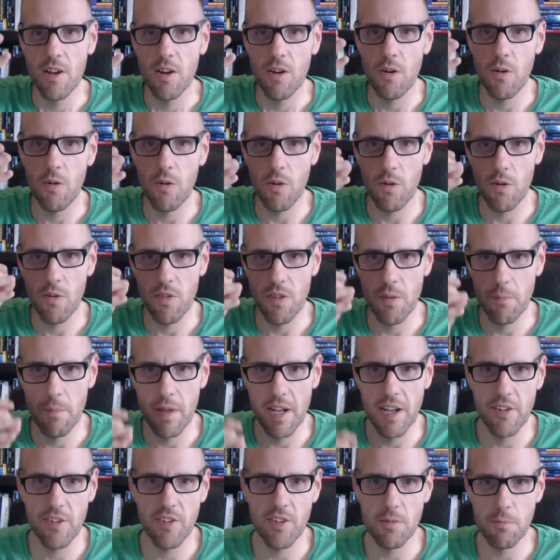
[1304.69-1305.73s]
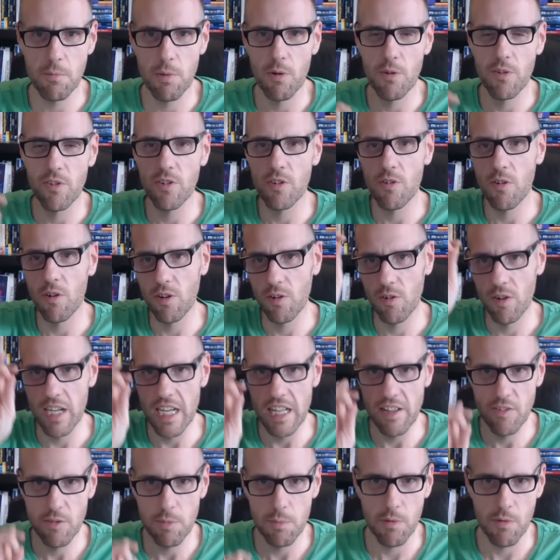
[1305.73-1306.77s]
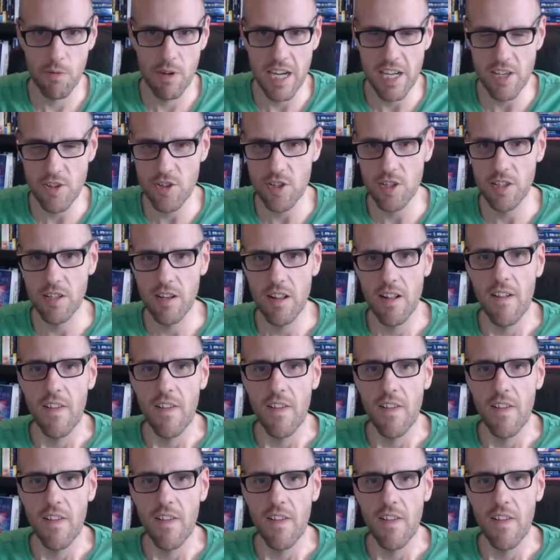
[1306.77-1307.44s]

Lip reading: or the medicine person or a great inspiration.